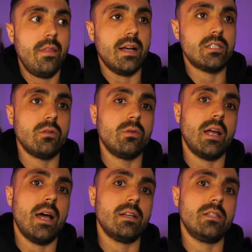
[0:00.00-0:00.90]
that
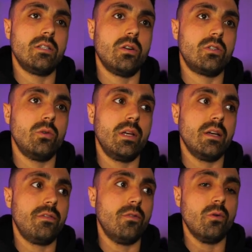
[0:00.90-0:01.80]
slaughterhouse is not doing
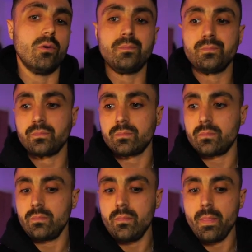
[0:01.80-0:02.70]
it for
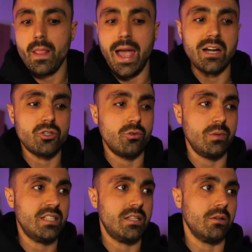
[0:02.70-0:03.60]

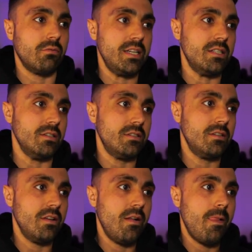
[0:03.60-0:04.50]
altruistic
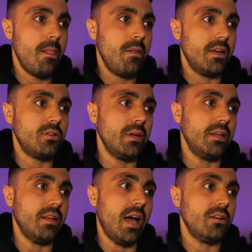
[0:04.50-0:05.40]
reasons. They're
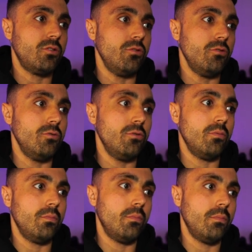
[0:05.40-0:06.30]
doing that to
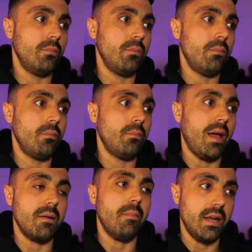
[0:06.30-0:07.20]

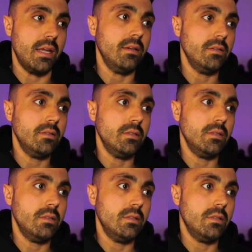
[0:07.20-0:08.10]
make money.
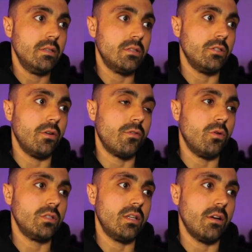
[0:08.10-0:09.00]
So of
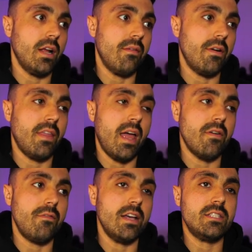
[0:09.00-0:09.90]
course they're going to have a they
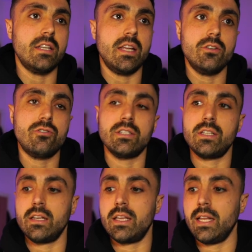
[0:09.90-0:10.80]
have a vested
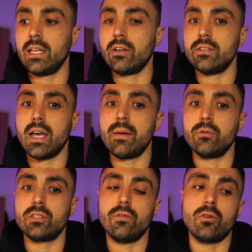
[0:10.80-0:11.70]
interest in killing those
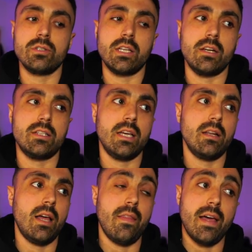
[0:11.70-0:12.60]
animals. So of course they're going to
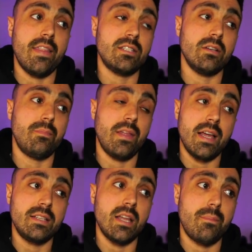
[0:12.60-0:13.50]
tell and that that's a
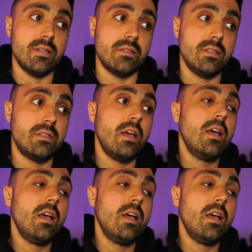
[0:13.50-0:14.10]
that is their business.